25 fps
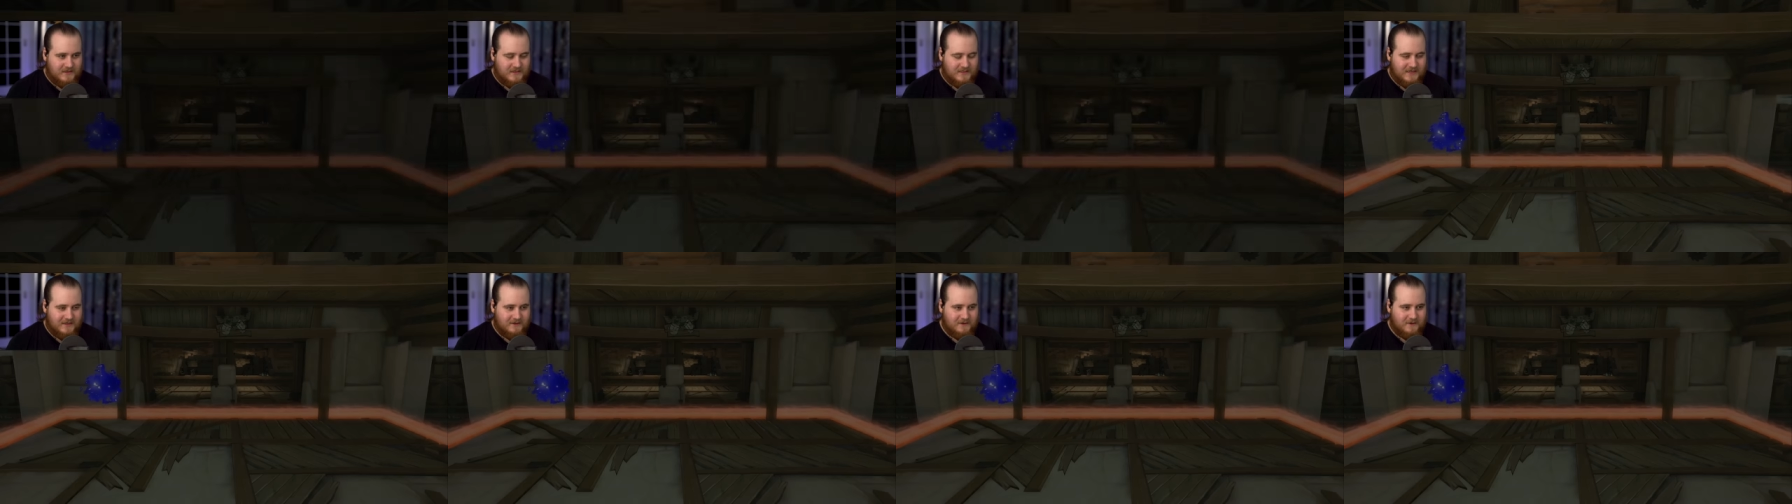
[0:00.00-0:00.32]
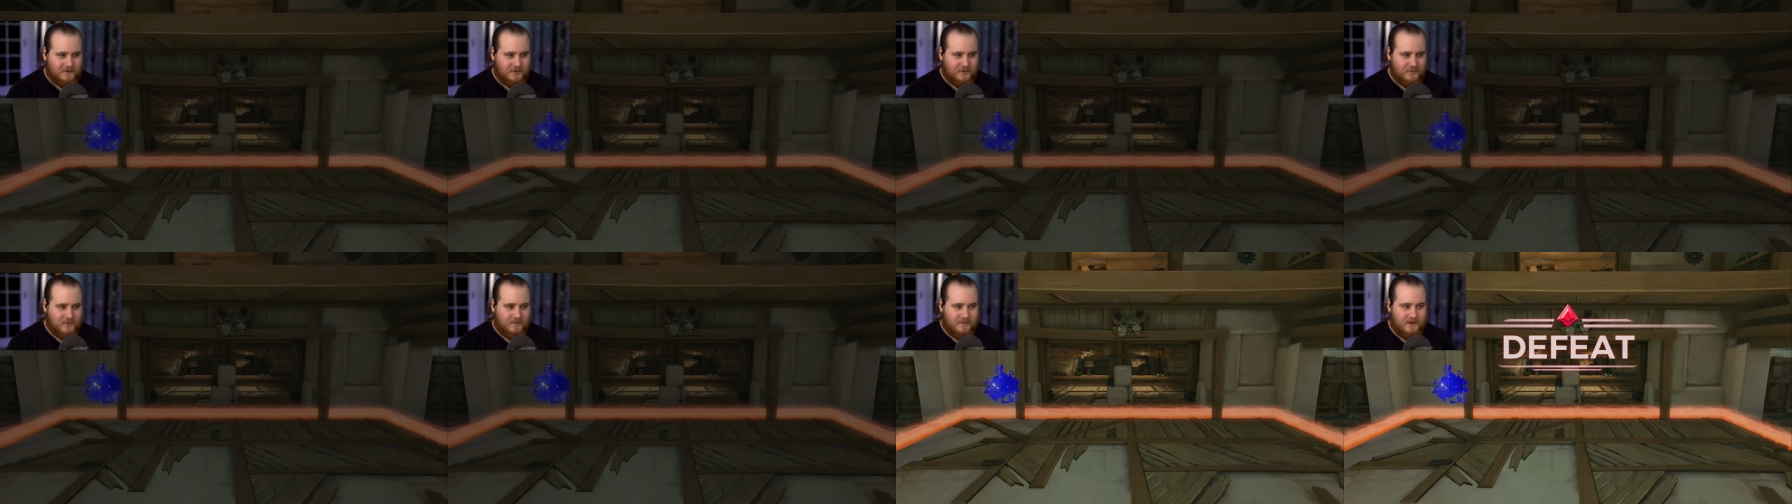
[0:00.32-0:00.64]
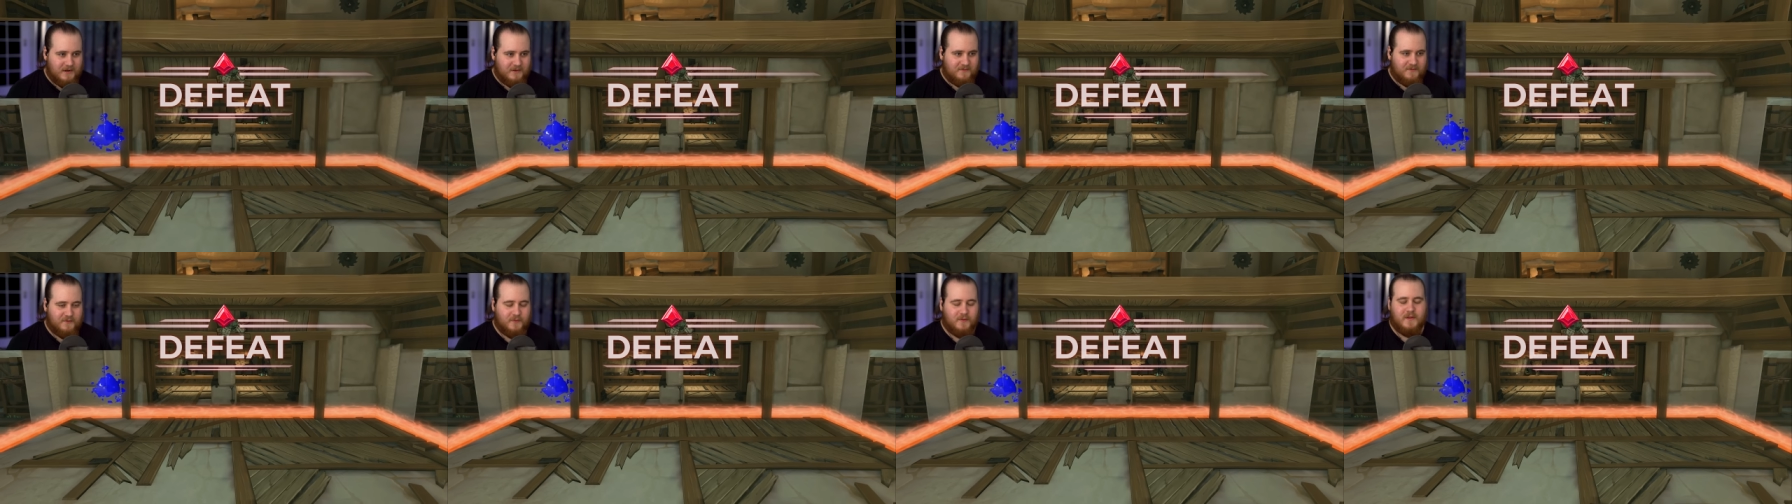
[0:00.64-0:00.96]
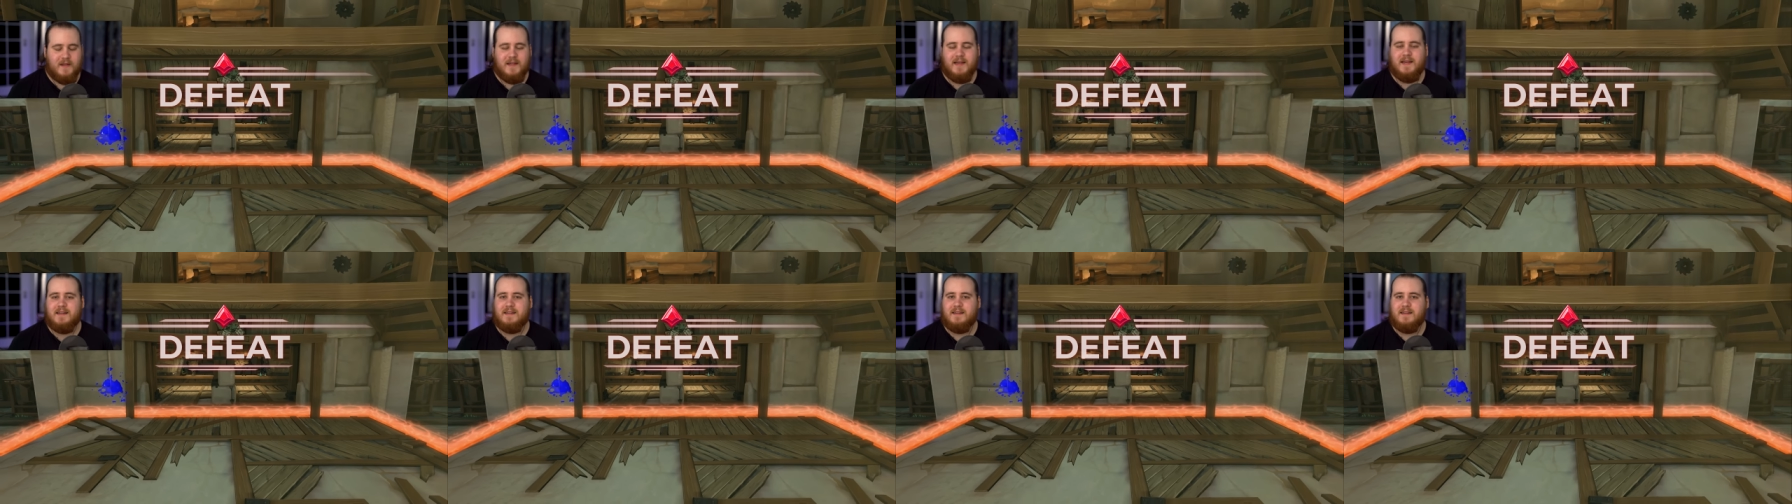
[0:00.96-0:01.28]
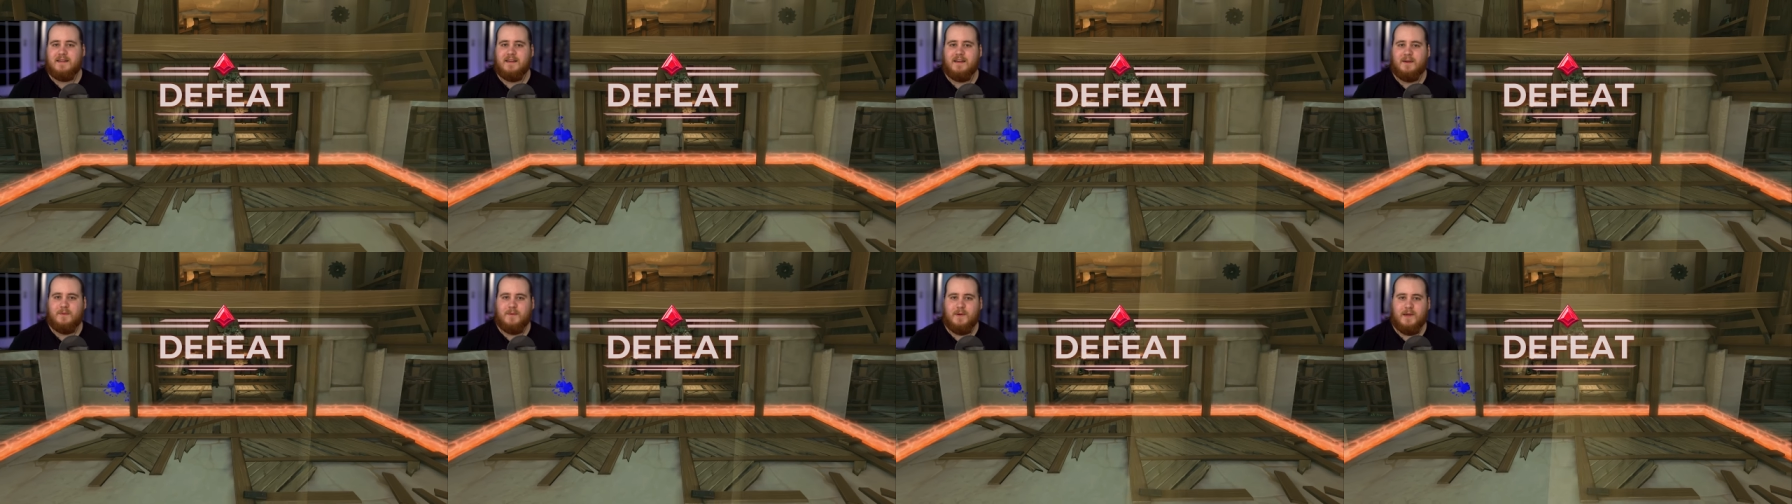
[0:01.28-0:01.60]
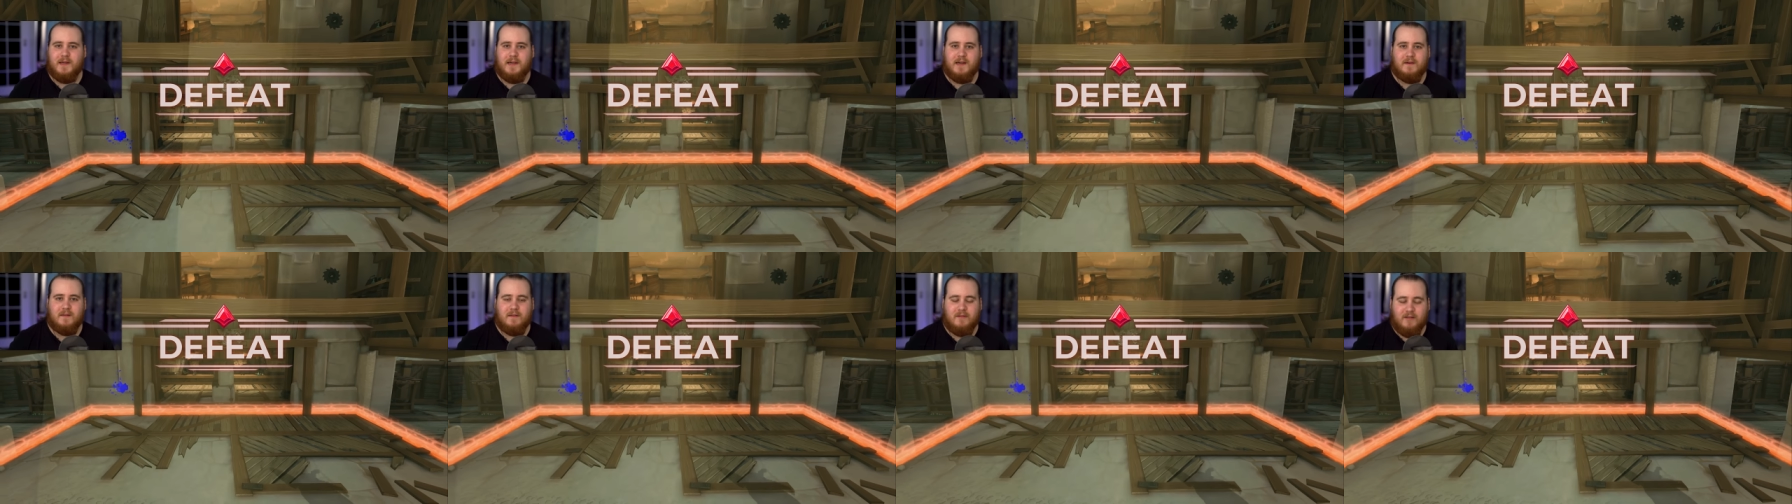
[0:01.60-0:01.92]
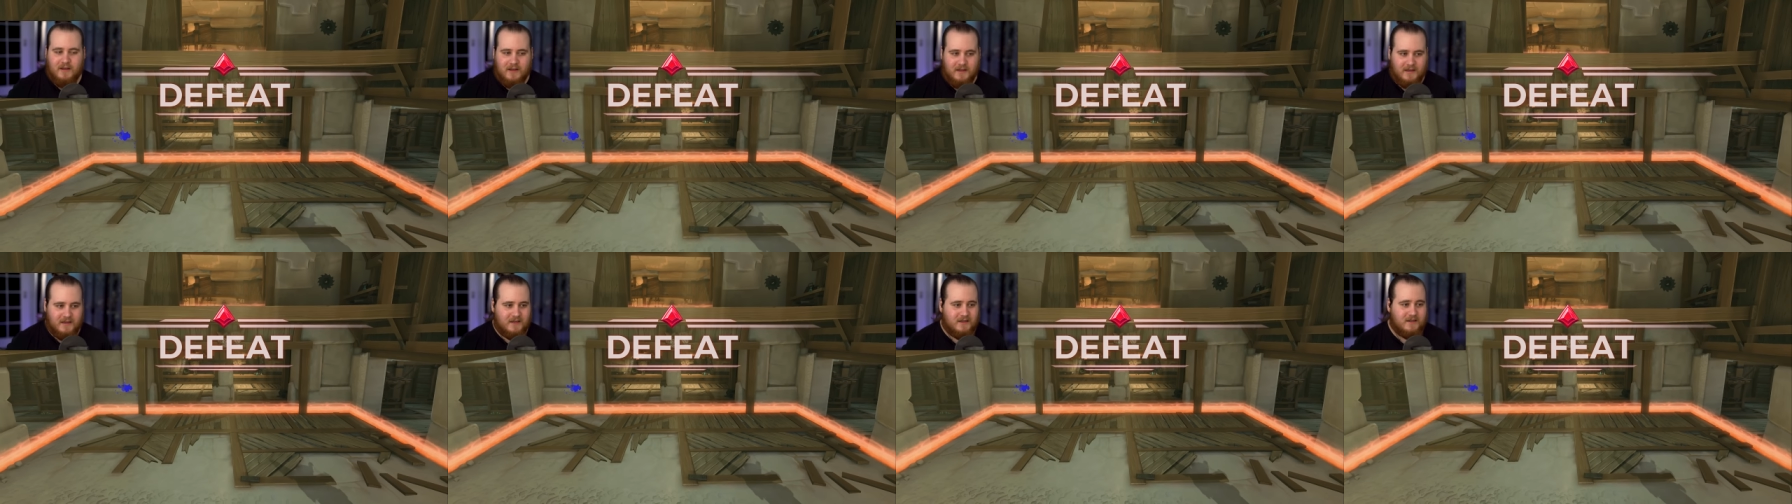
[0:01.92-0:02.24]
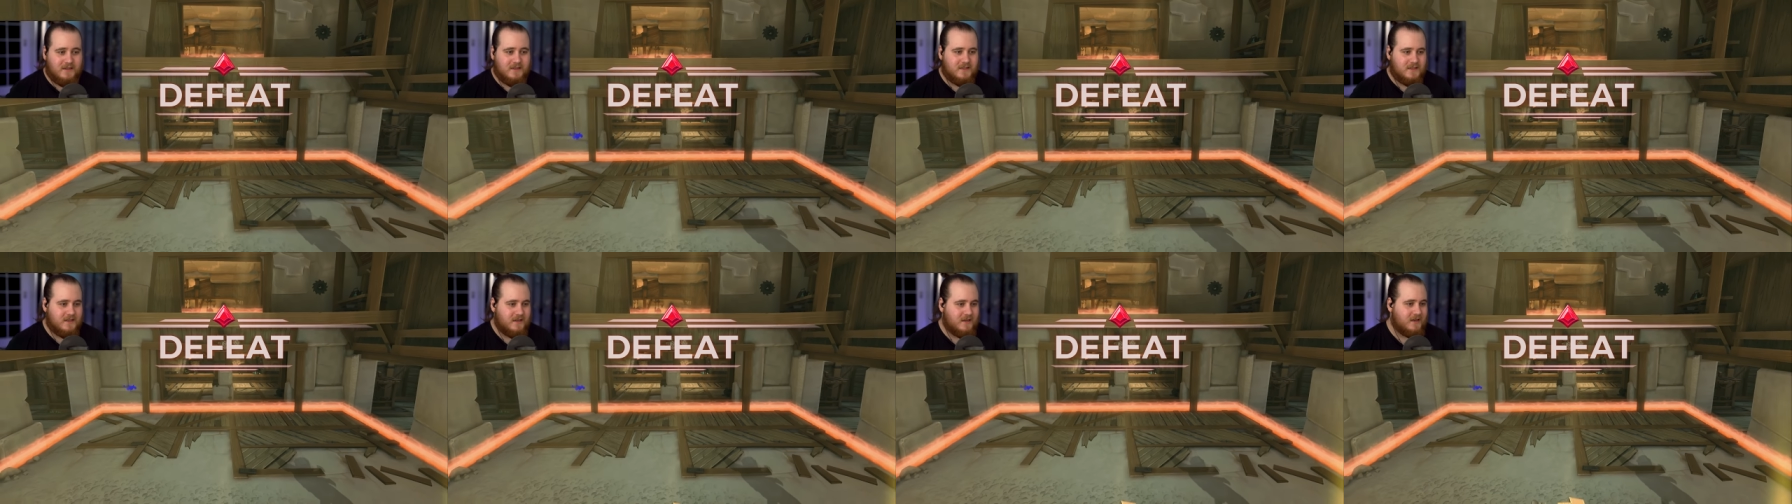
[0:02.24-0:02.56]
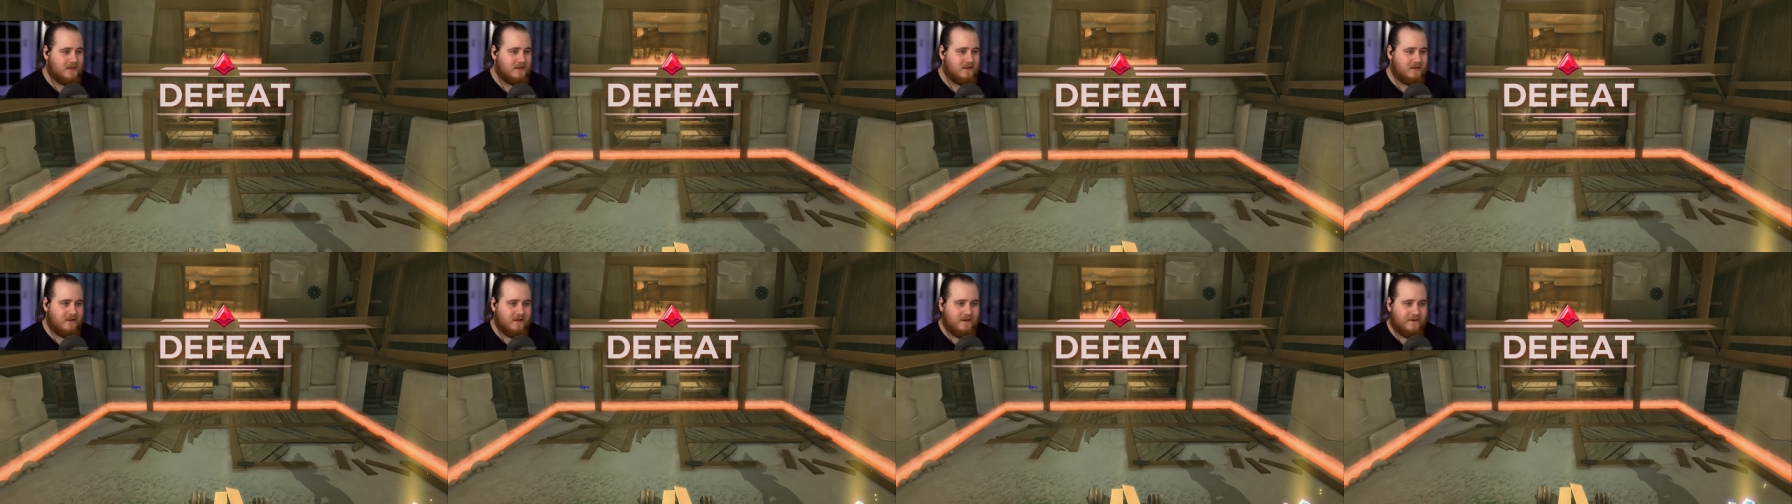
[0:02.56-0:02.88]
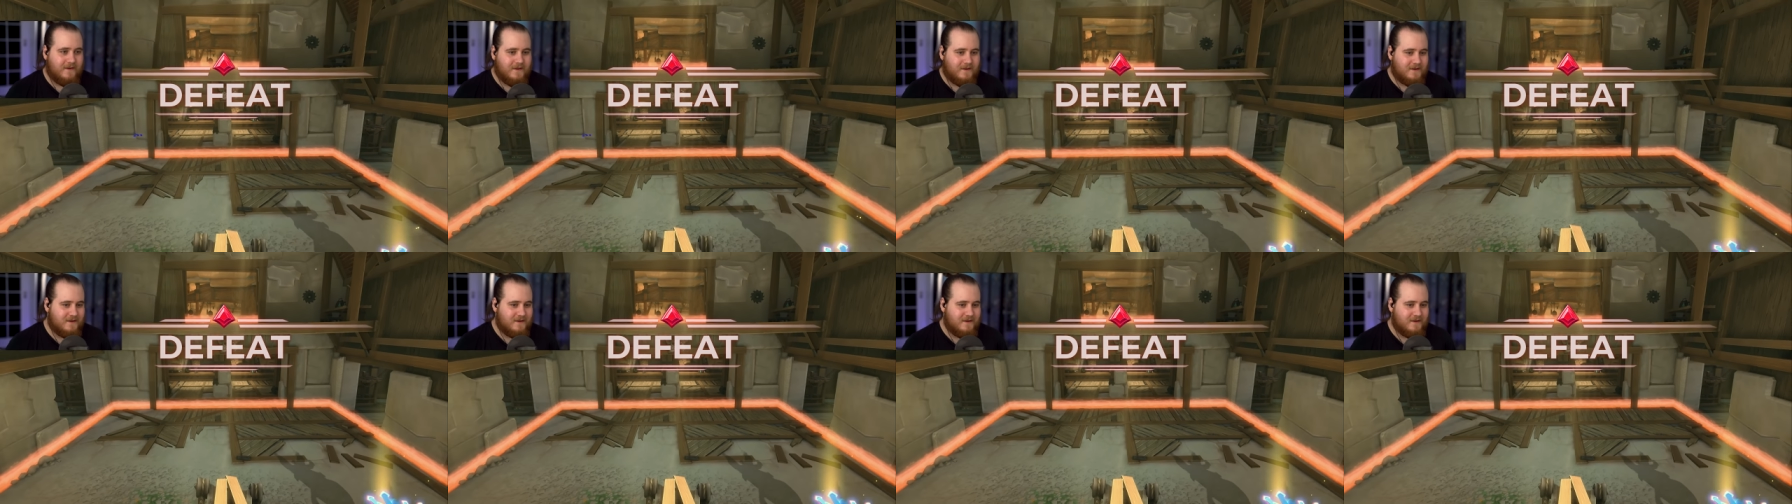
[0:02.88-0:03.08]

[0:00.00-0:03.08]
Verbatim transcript: the stat look a little bit better for the end, and there we go. There is the